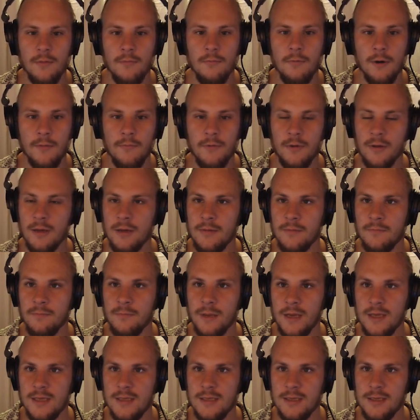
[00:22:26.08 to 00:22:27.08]
What we've
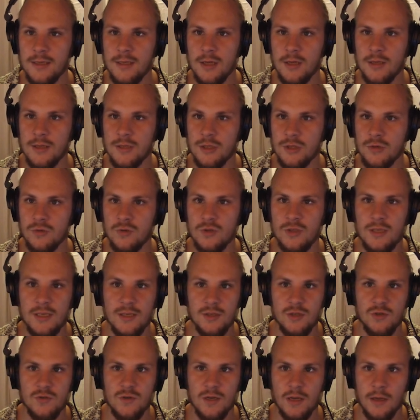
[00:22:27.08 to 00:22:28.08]
basically done is use
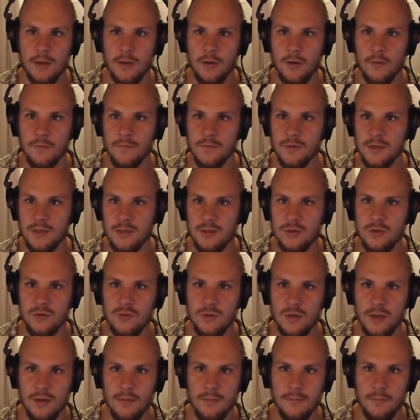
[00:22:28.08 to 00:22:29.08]
this trick of
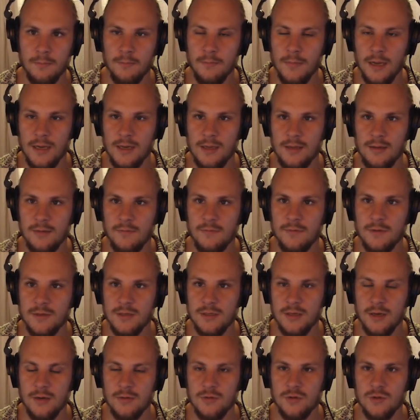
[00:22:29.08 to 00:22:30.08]
detuning many different
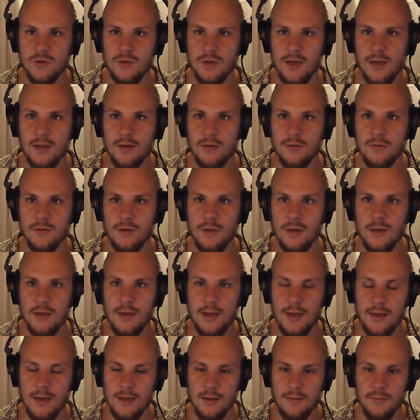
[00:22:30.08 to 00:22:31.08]
sounds together
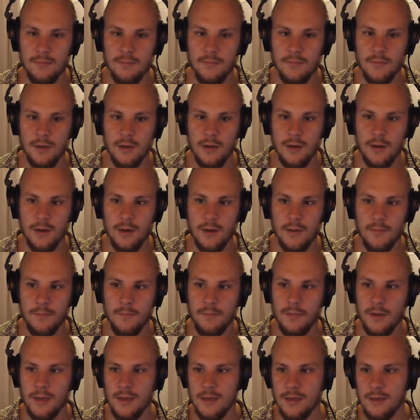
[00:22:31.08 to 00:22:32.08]
and then
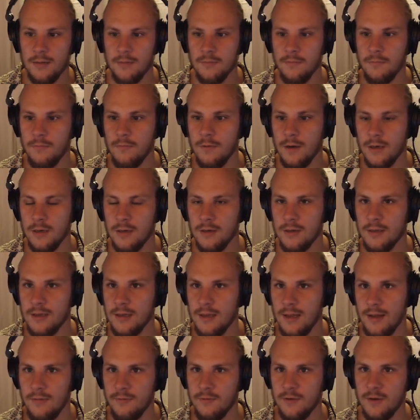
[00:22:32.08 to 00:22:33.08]
playing one in
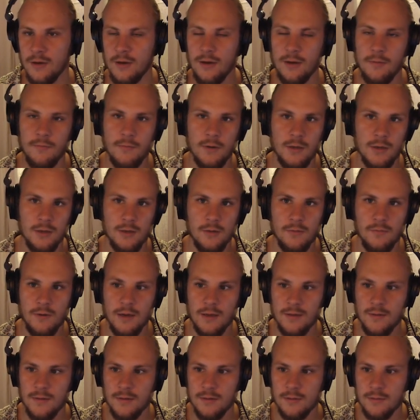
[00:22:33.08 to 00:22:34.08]
the left ear and one in the
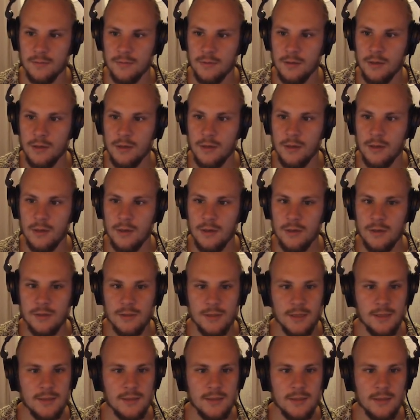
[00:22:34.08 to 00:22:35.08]
right ear.
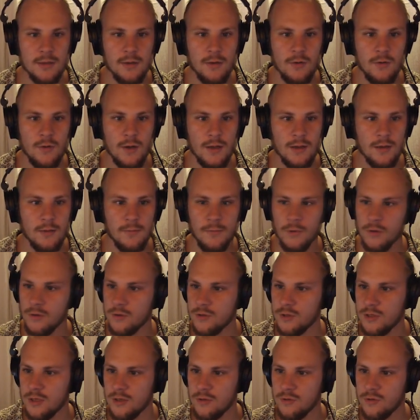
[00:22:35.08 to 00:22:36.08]
So let's look at the
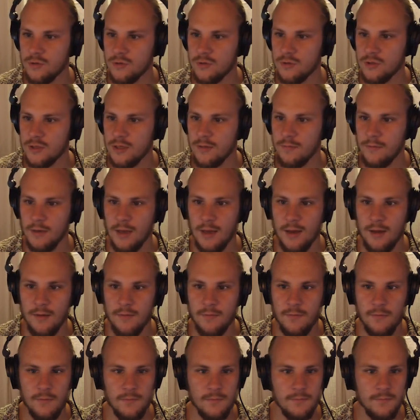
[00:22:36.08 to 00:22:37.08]
mono sound source that we
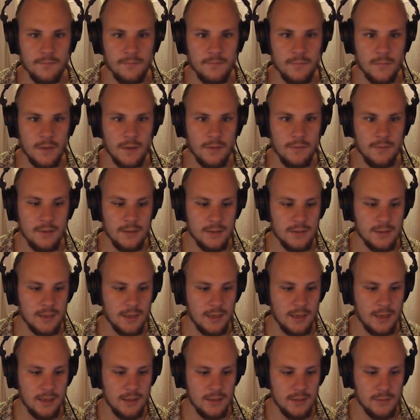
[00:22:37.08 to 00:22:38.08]
have, which
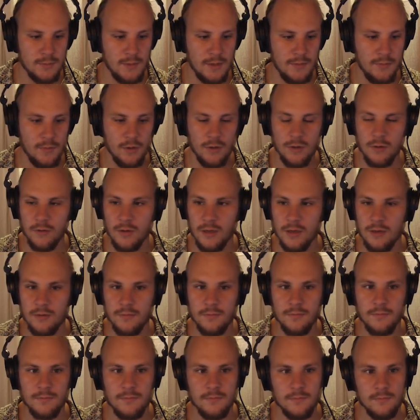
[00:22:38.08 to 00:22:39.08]
again is made mono
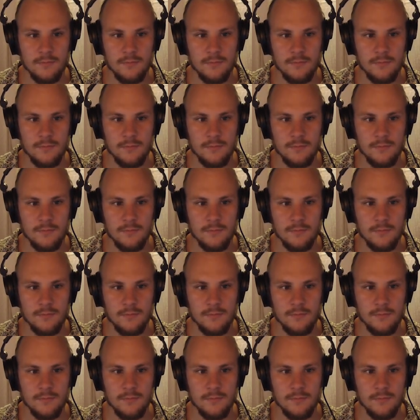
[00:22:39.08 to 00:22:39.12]
here.